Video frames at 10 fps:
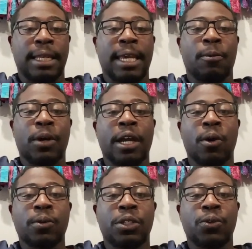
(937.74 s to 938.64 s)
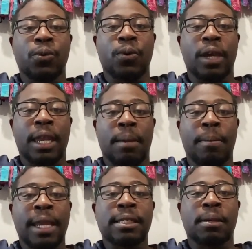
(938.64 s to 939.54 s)
it will go to an
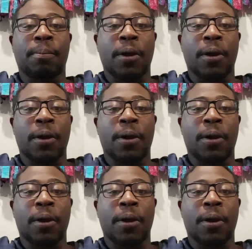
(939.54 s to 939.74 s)
amazing